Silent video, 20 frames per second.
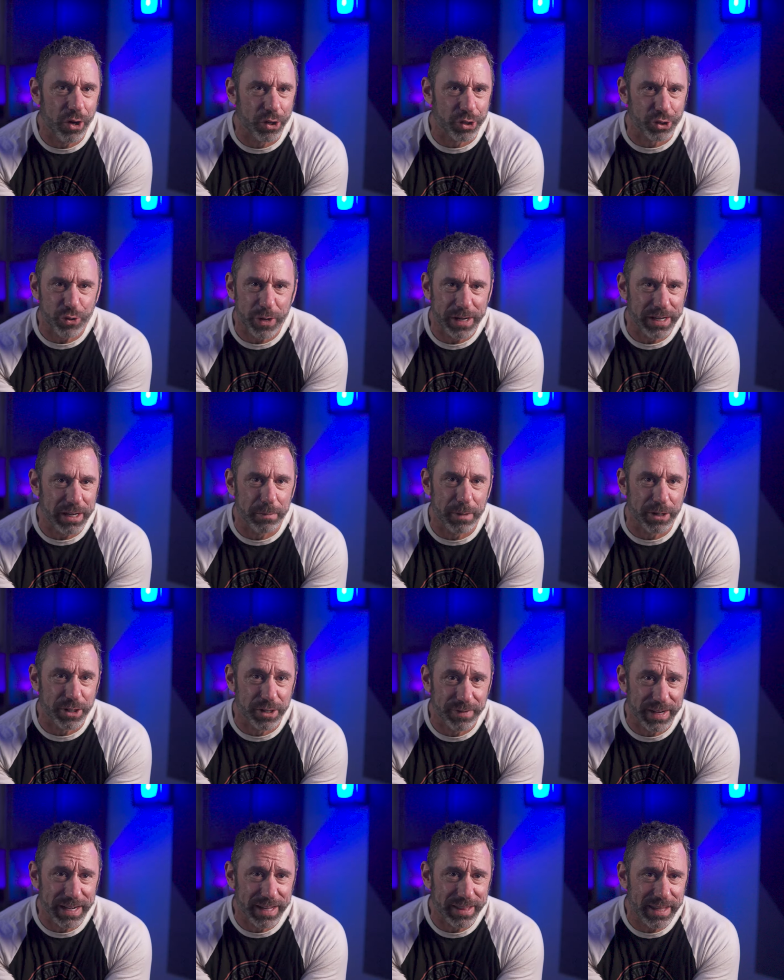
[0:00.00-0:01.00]
on training much
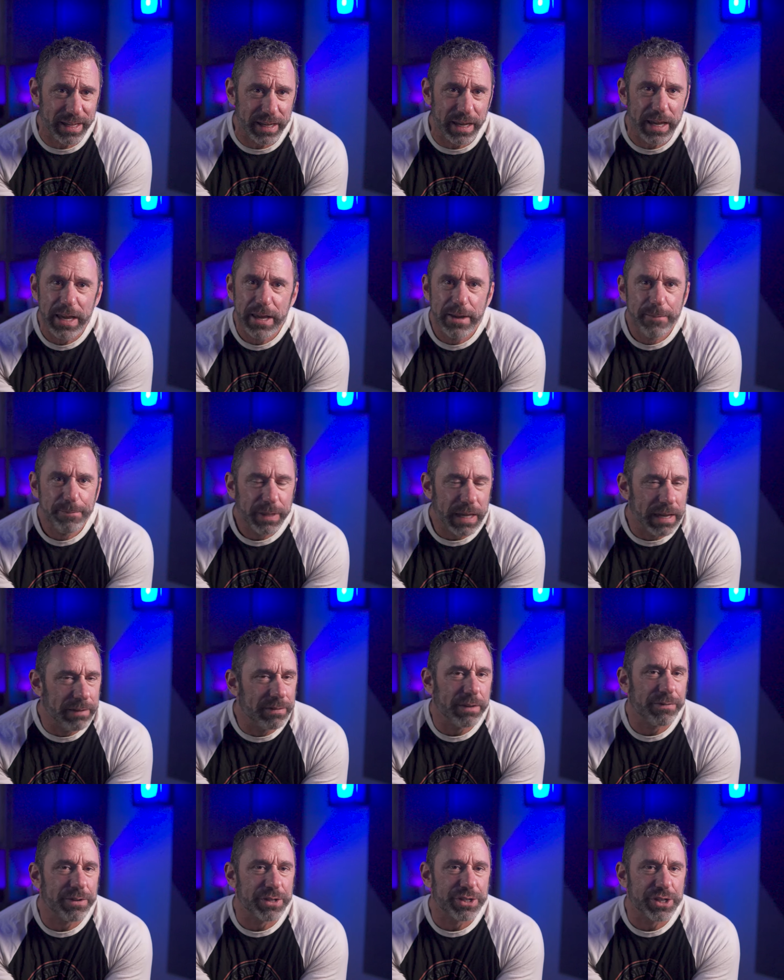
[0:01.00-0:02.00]
of anything,
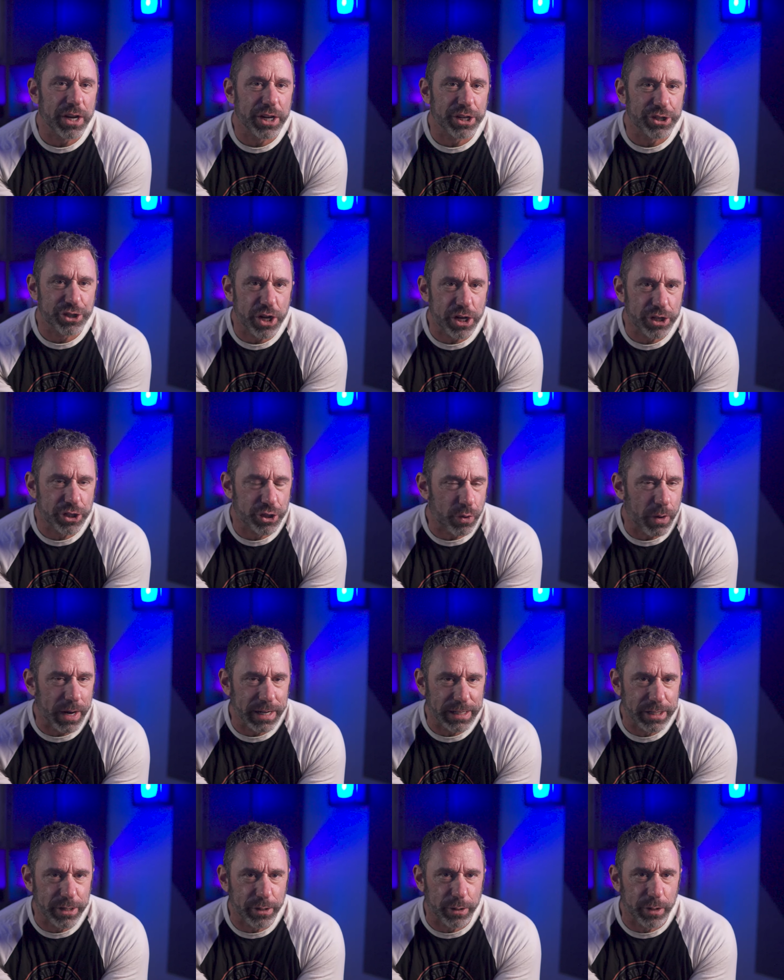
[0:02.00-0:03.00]
even if it's not a judged
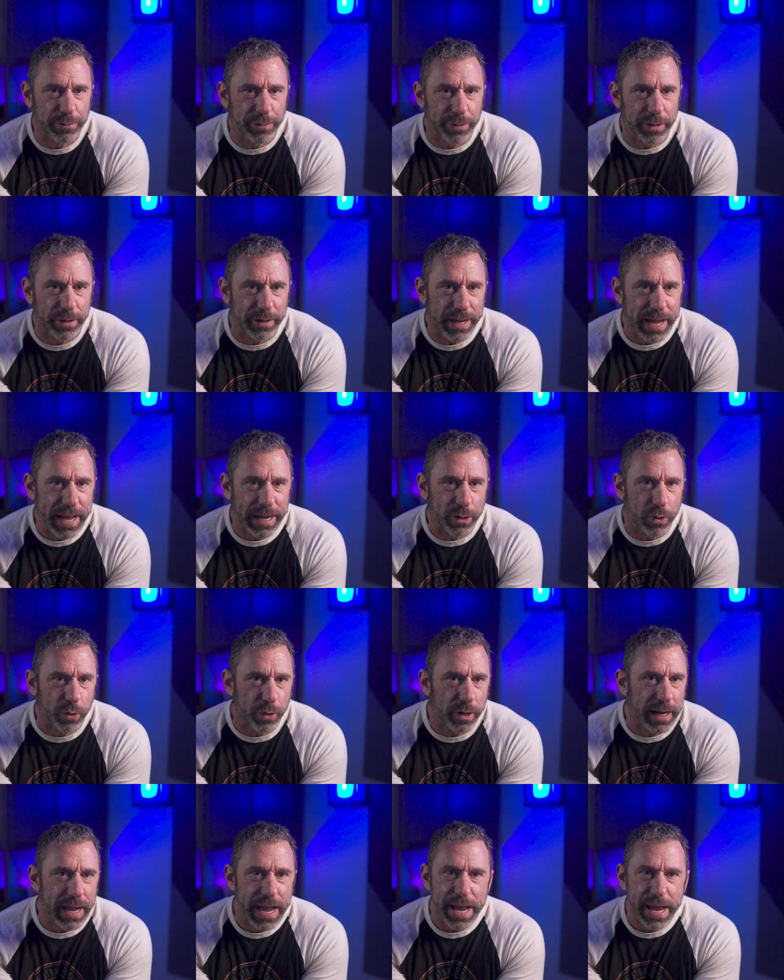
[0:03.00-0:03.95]
criteria for their category.